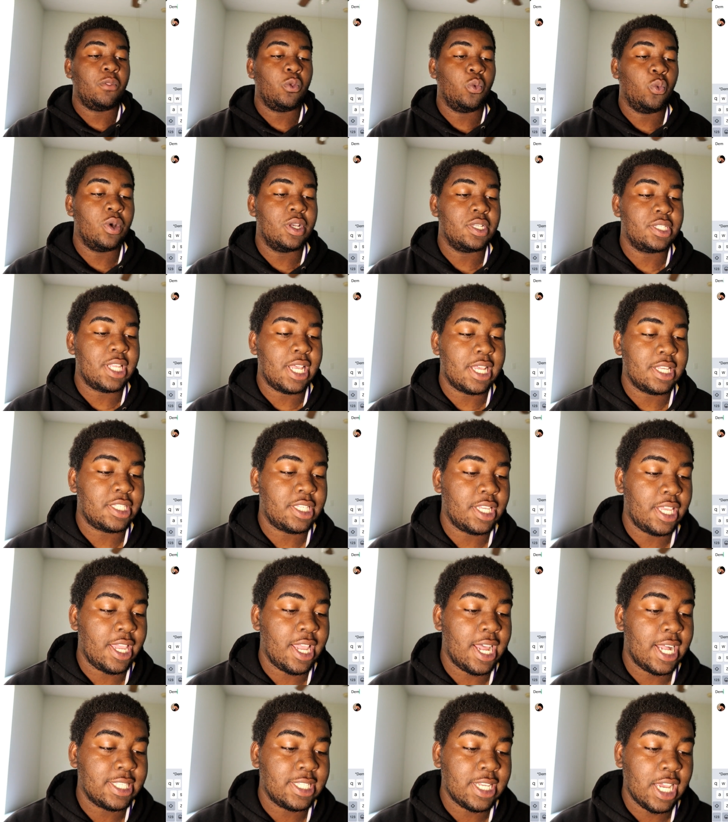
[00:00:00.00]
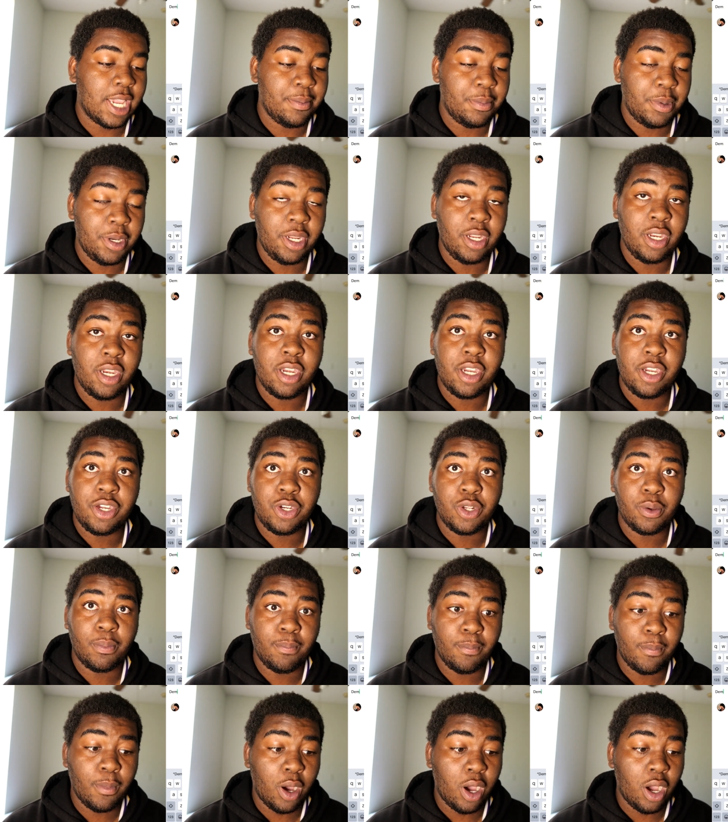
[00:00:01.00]
What's that say? I typed in
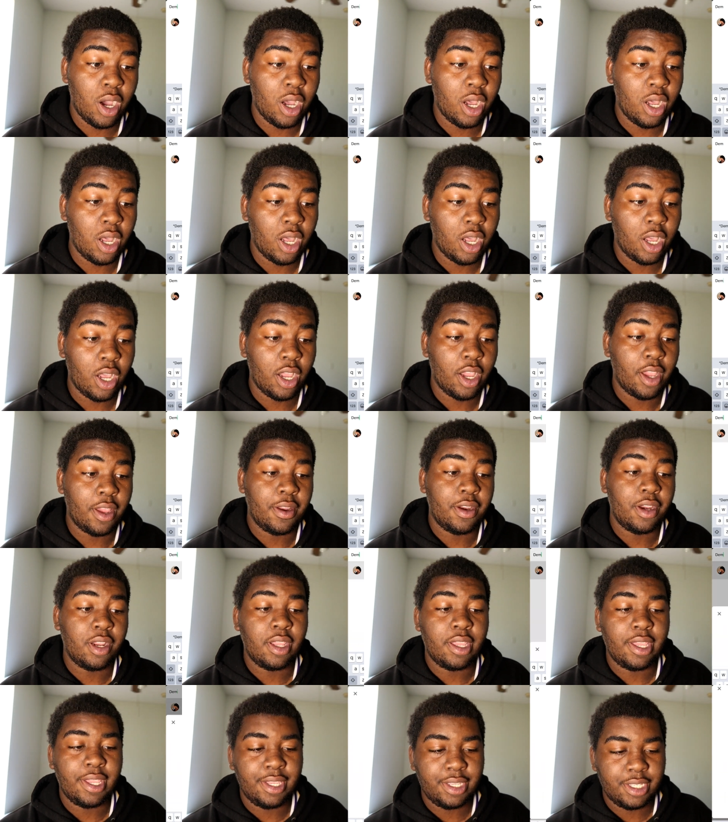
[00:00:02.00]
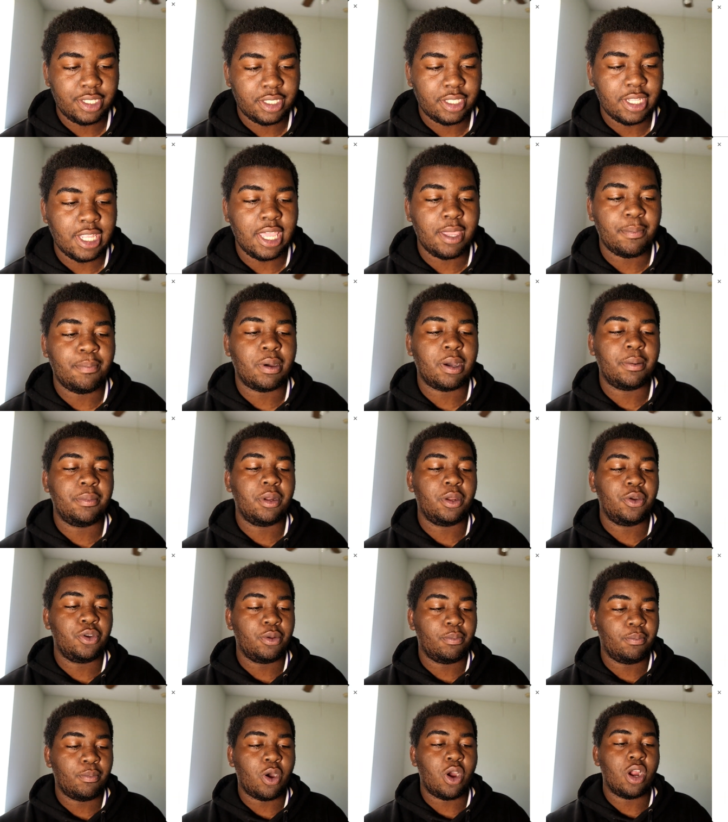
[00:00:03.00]
DeMar and his name popped up.
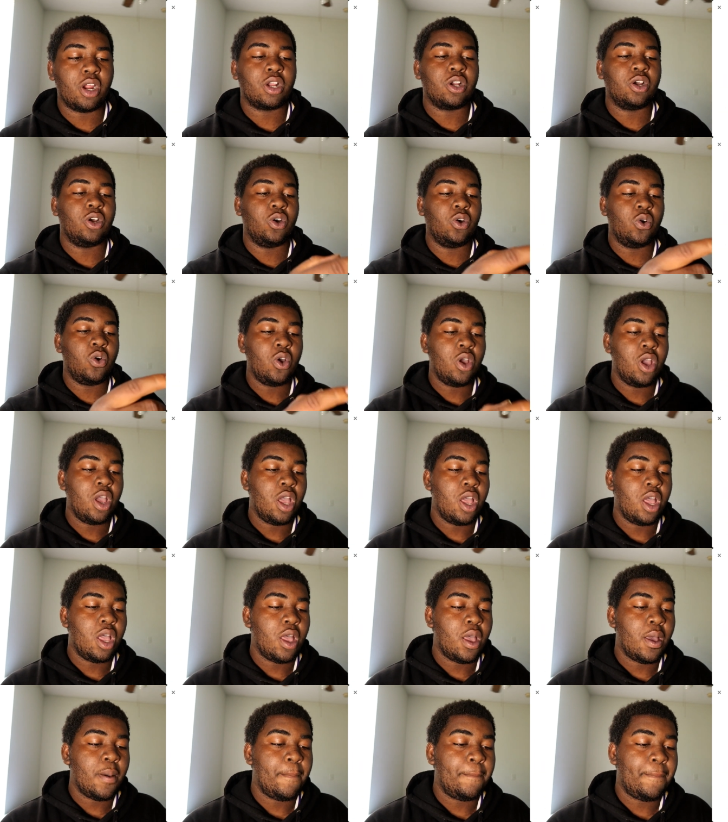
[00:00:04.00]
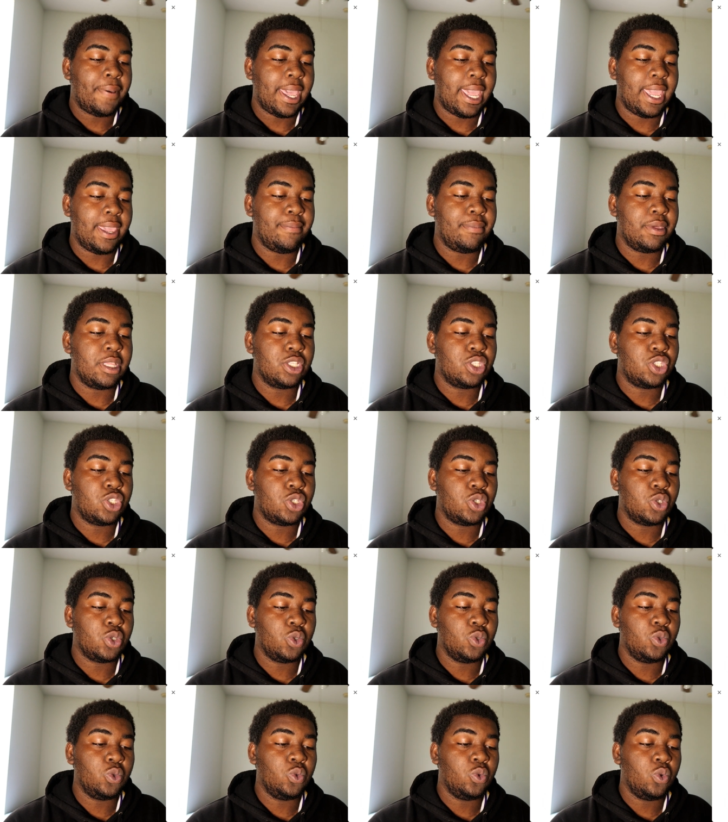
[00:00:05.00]
DeMarco, payment
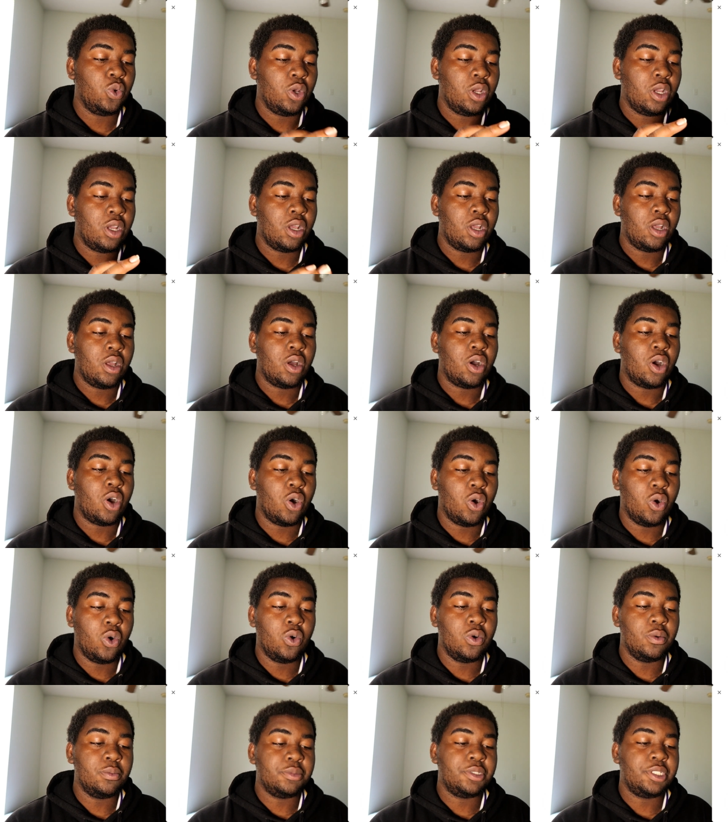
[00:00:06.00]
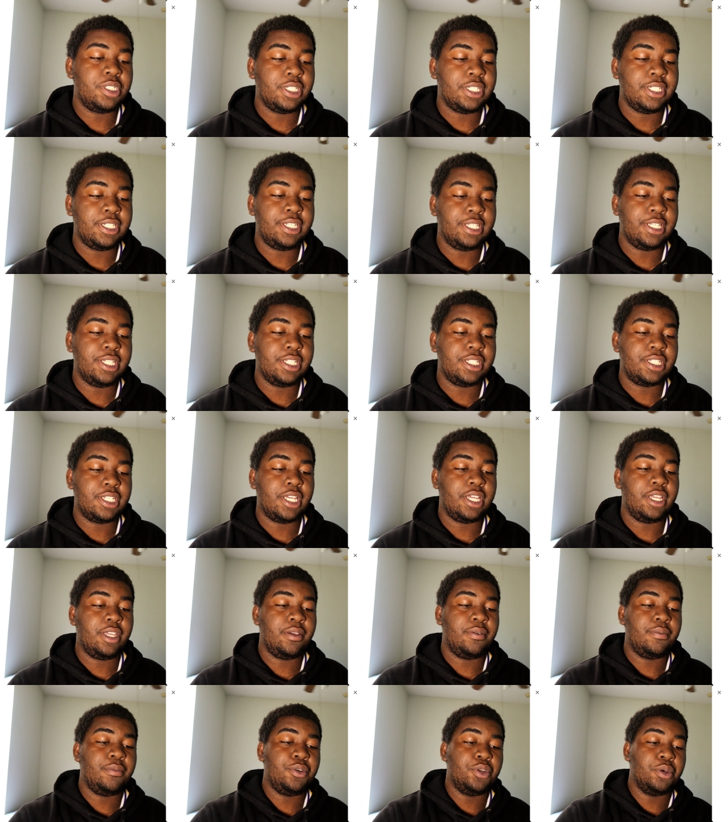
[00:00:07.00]
to OMG
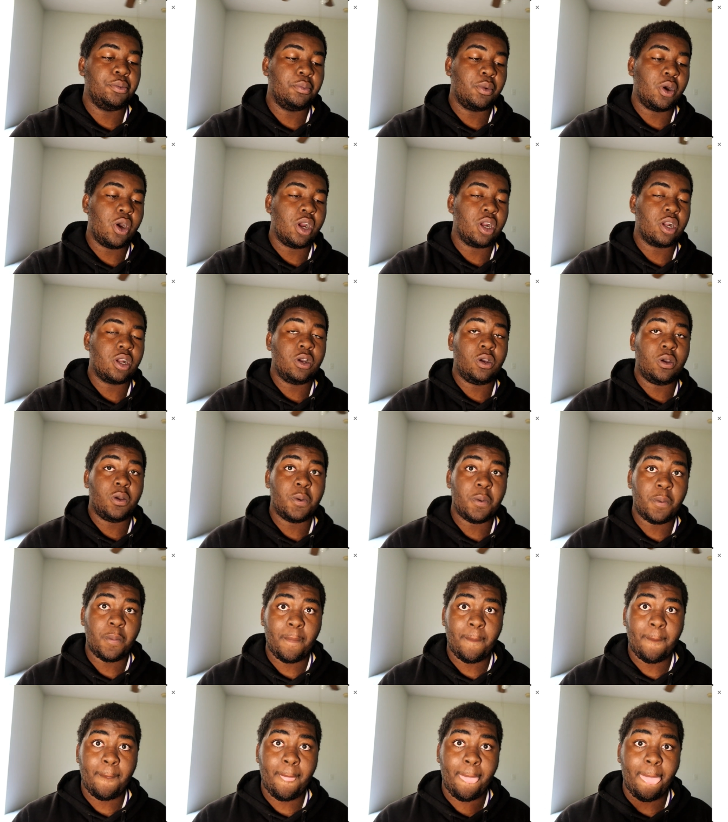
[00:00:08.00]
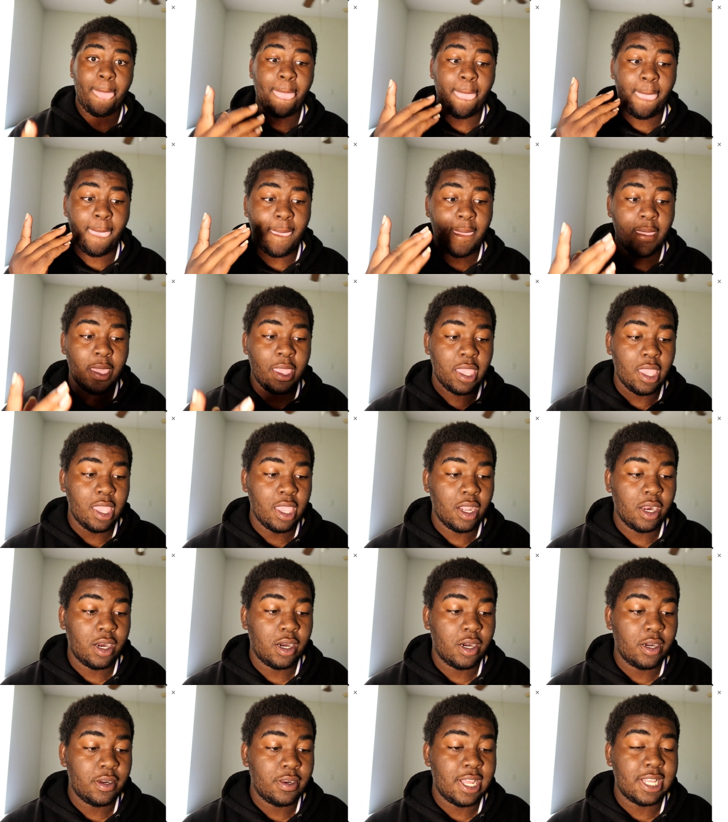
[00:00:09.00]
DJ. DeMarco,
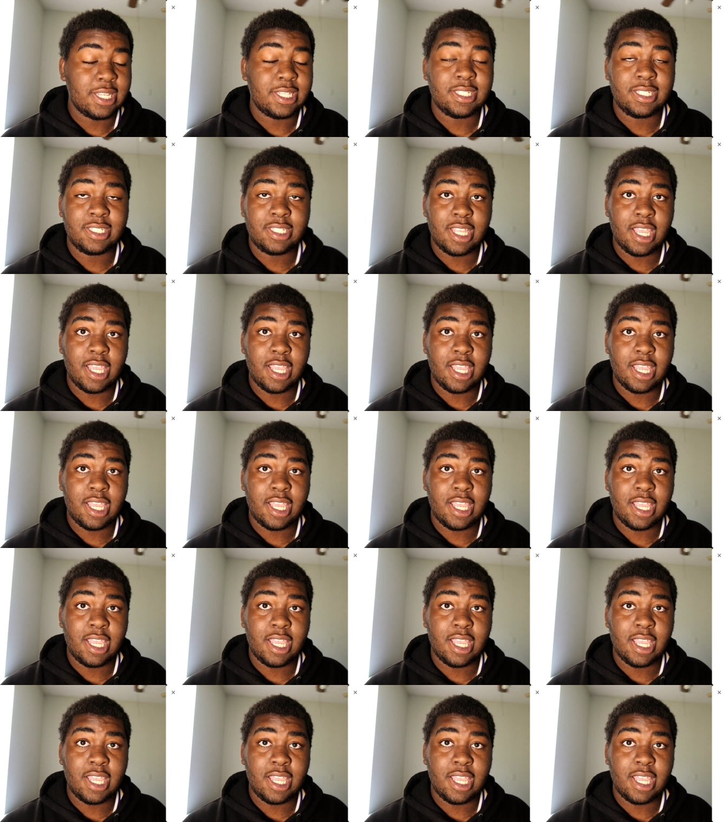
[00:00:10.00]
that's his